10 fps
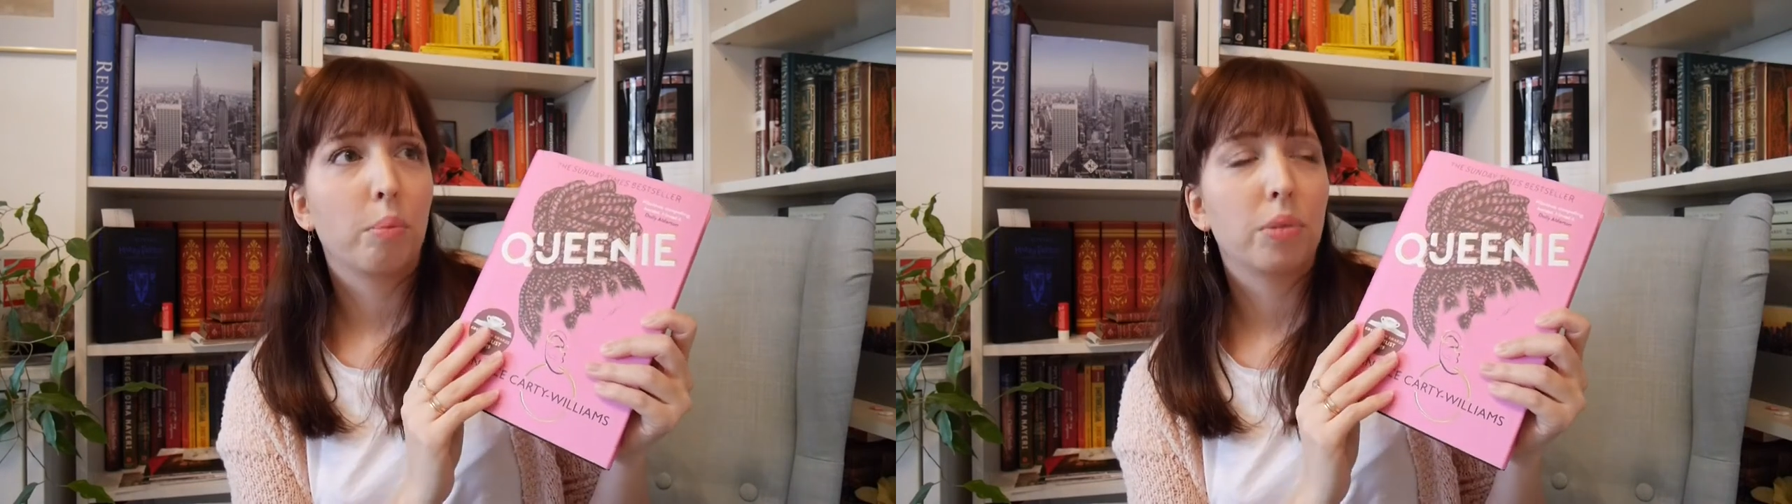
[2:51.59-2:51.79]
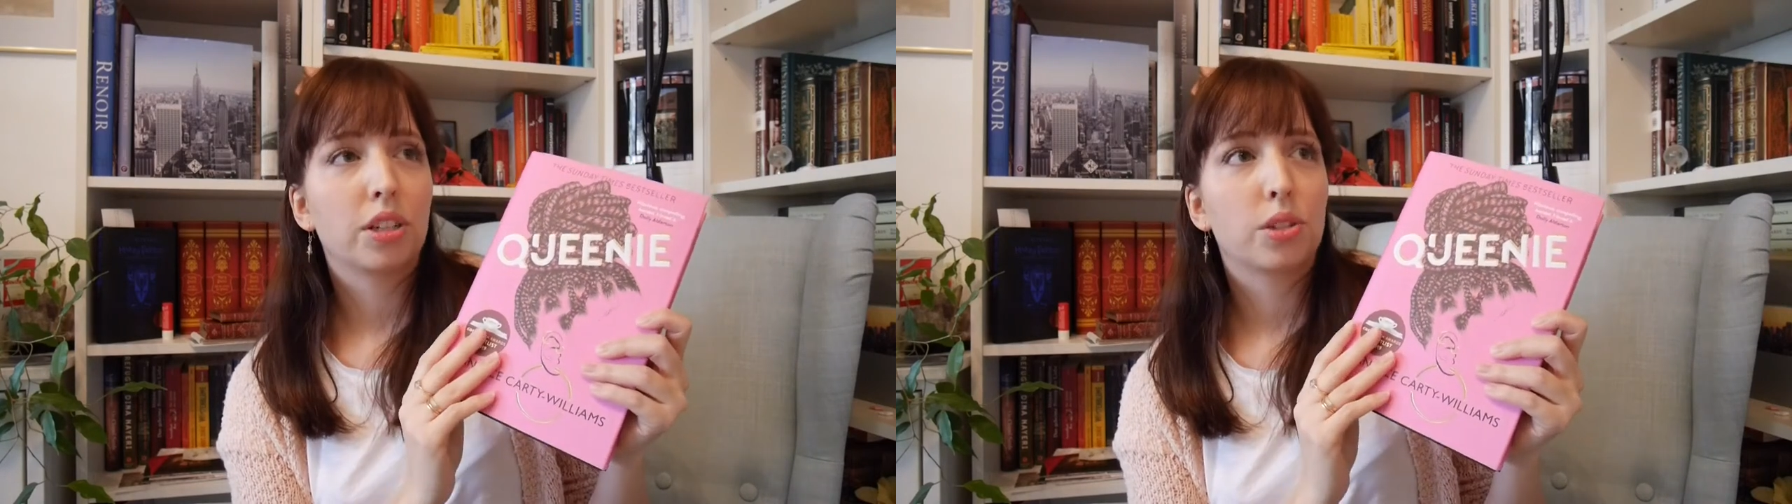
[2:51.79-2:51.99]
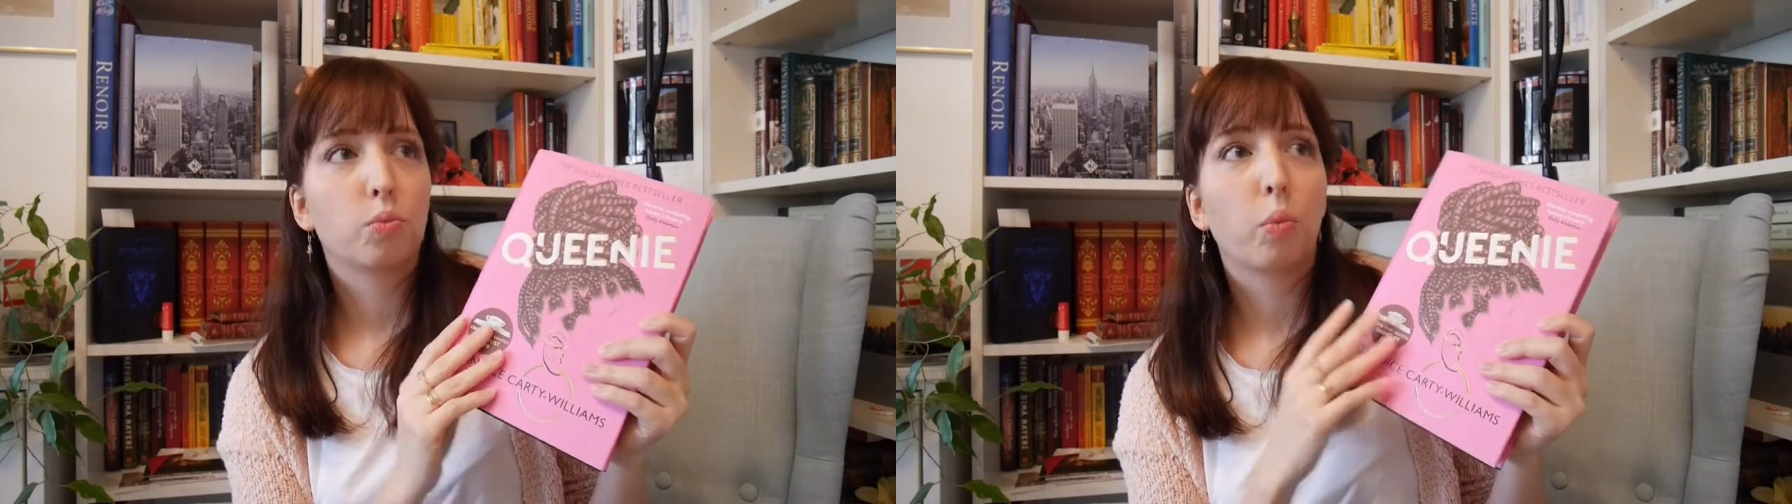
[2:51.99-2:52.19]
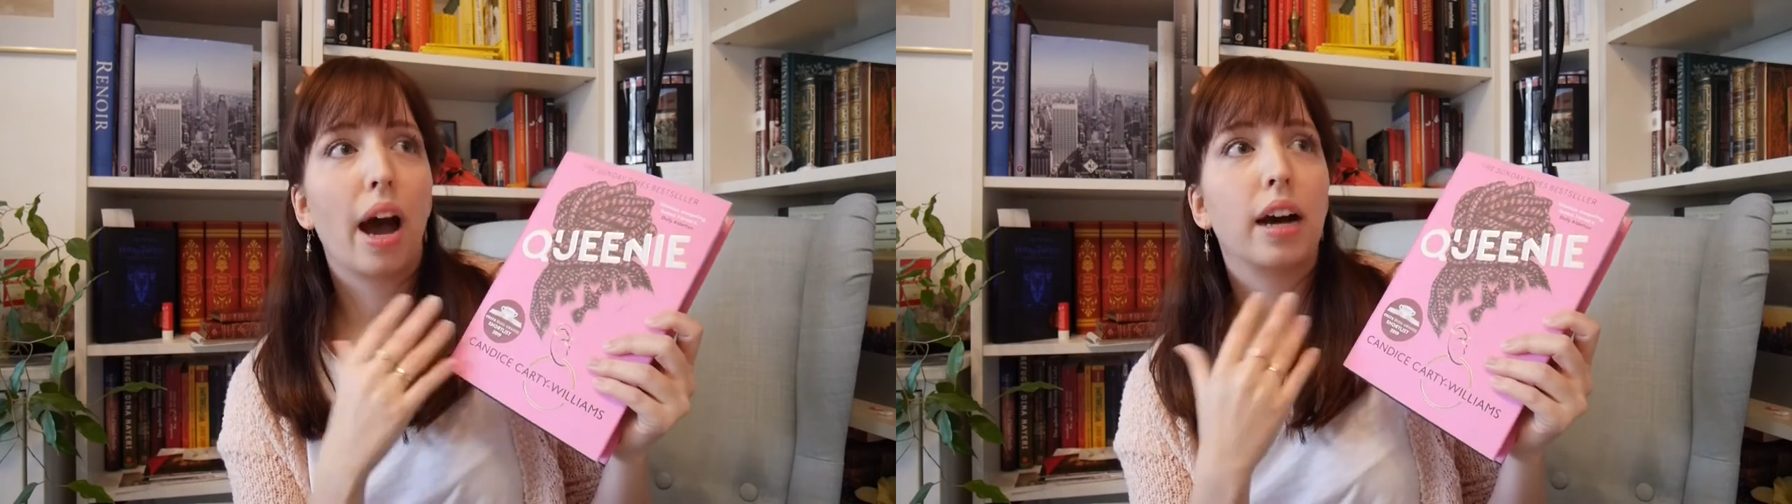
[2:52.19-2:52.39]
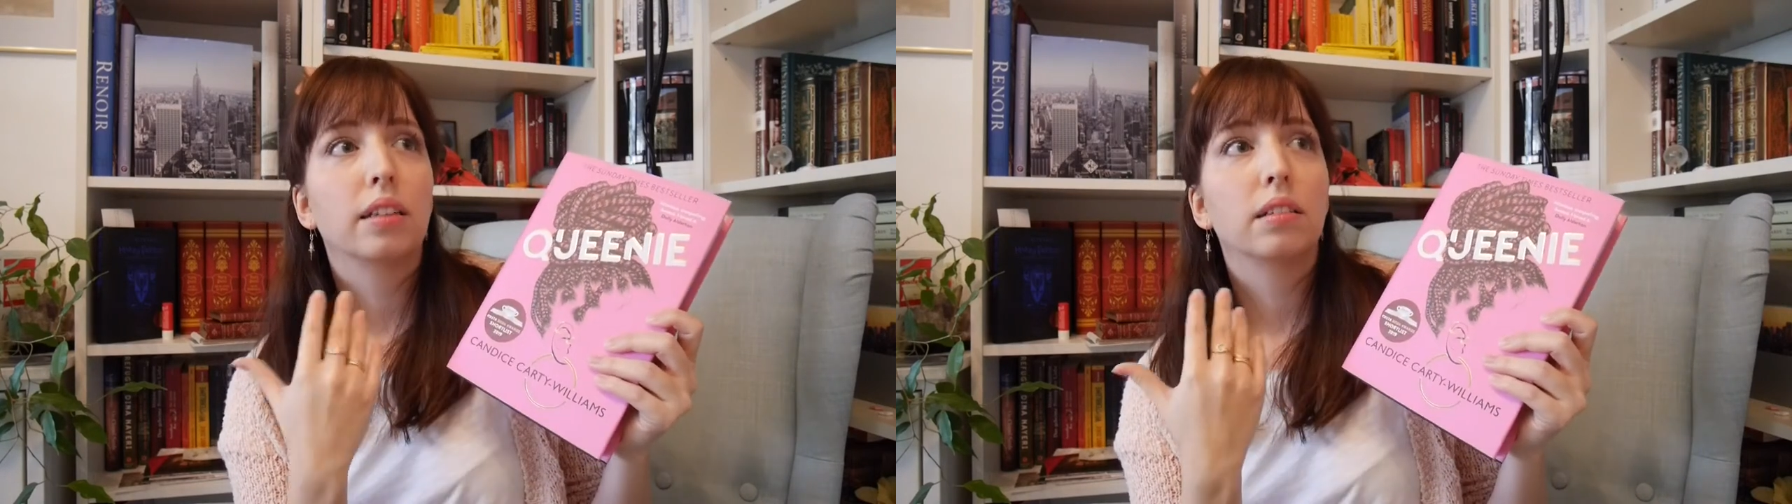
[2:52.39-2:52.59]
Because
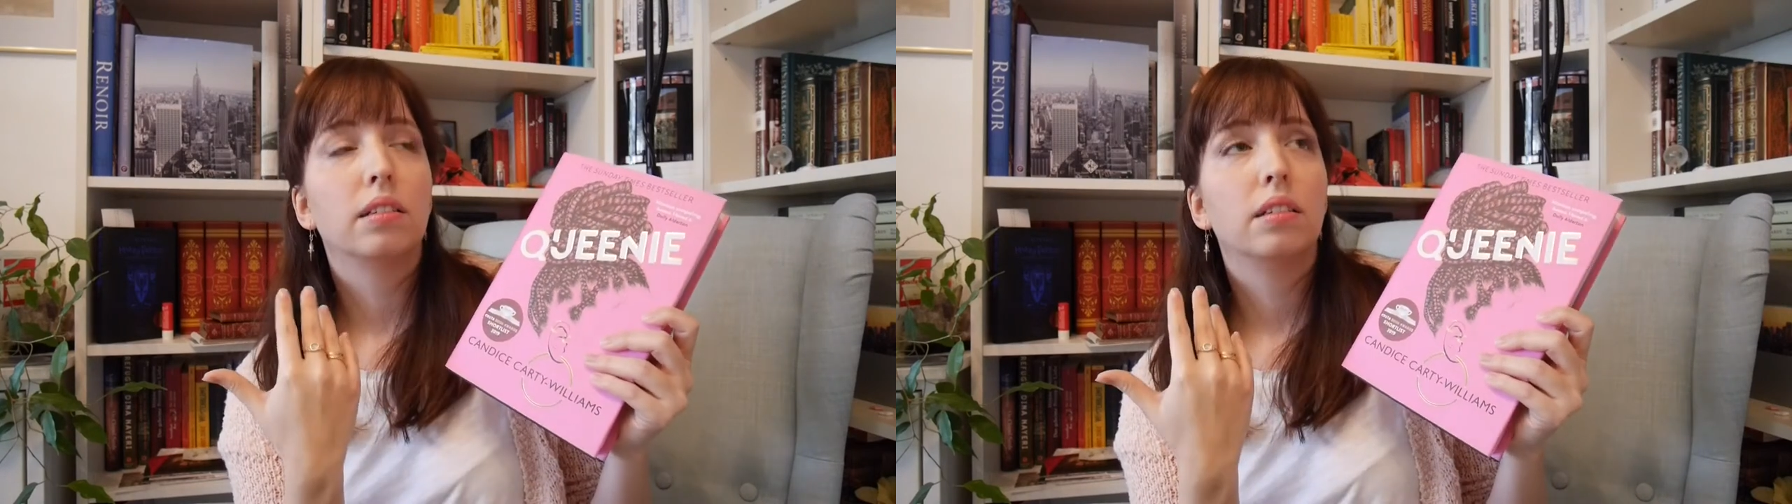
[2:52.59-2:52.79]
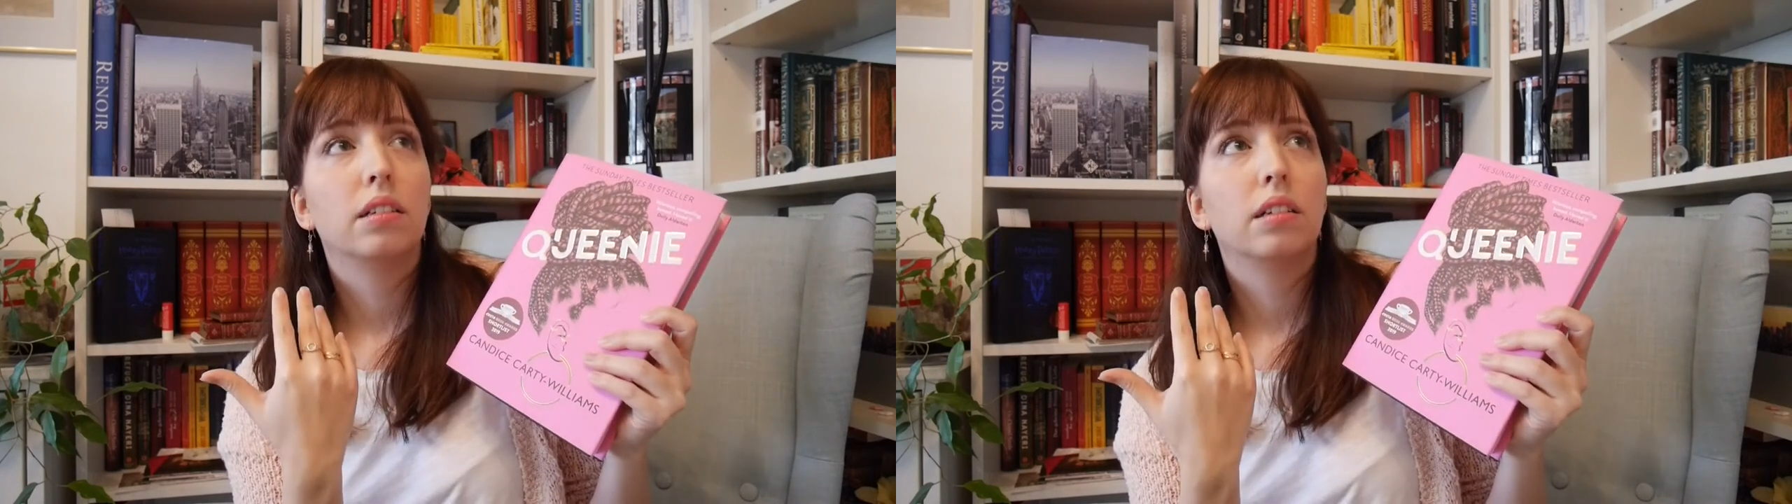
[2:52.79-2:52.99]
while